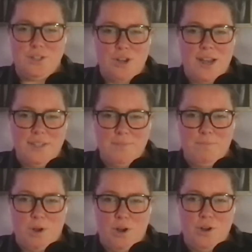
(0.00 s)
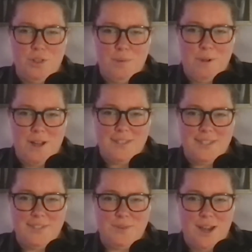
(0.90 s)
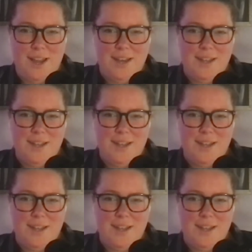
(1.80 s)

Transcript: trying to murder their bosses, right?